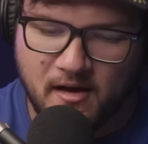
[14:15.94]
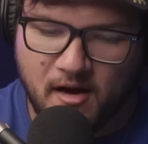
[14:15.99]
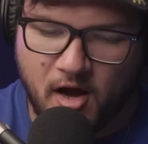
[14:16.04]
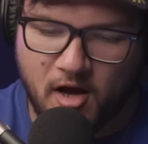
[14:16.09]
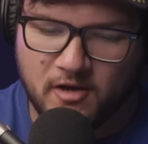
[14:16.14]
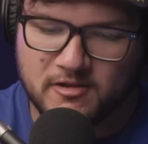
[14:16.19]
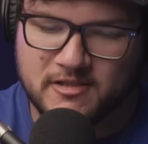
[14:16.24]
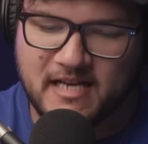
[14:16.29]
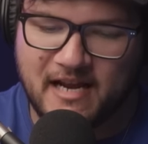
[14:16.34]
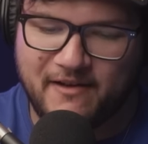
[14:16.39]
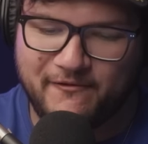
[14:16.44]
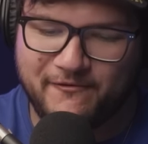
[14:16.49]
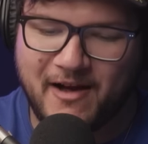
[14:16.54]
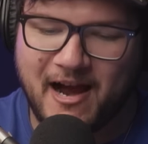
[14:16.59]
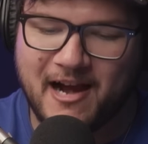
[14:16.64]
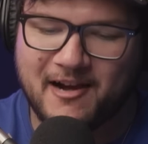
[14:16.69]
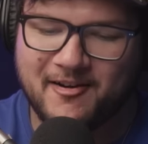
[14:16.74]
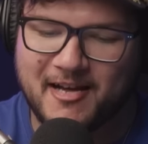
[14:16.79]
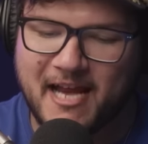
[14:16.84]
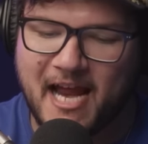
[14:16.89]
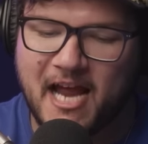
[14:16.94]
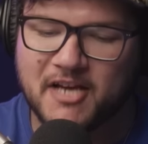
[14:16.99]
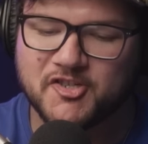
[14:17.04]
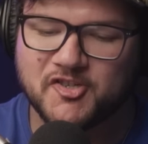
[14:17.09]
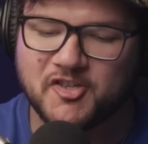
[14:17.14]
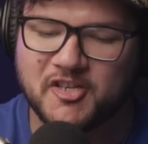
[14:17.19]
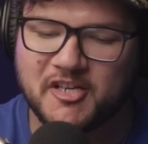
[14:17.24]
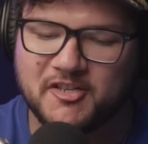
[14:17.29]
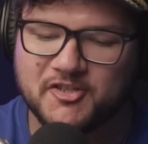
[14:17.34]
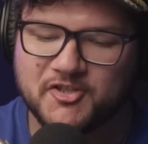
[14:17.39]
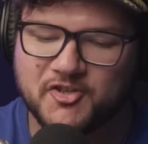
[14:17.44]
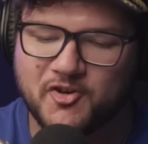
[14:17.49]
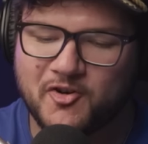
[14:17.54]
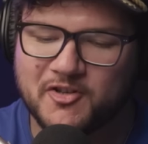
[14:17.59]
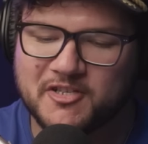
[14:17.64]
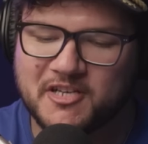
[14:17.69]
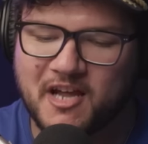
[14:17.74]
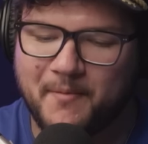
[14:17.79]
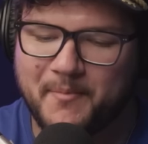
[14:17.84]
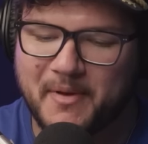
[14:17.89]
Allstate Fire and Casualty
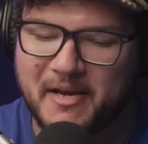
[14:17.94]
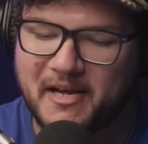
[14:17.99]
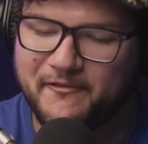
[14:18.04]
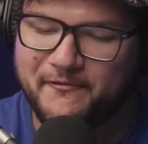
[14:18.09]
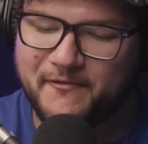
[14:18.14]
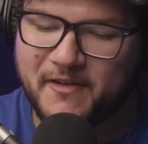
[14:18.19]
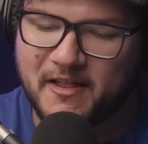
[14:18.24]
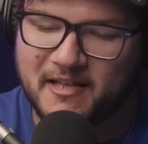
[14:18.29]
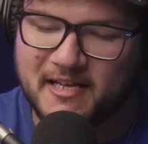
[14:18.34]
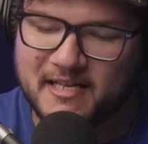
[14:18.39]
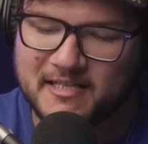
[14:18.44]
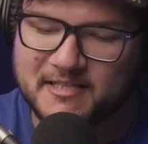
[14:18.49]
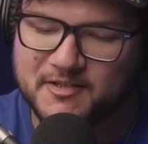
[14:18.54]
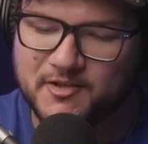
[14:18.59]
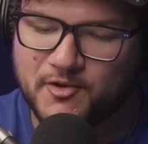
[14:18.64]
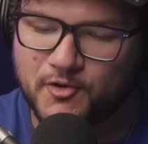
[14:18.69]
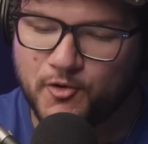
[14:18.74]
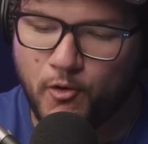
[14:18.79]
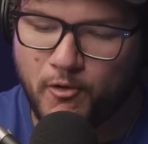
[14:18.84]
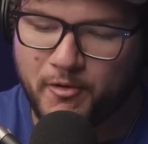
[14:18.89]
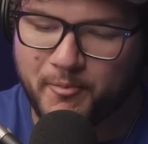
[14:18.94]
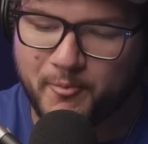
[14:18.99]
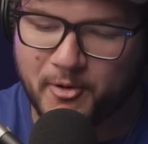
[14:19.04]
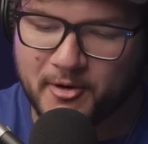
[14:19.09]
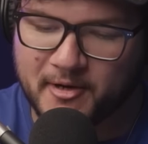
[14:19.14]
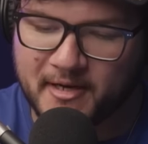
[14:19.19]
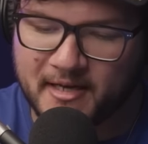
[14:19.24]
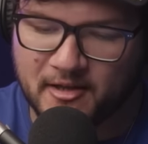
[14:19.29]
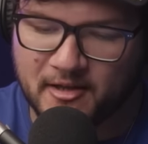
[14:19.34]
Insurance Company and Affiliates, Northbrook,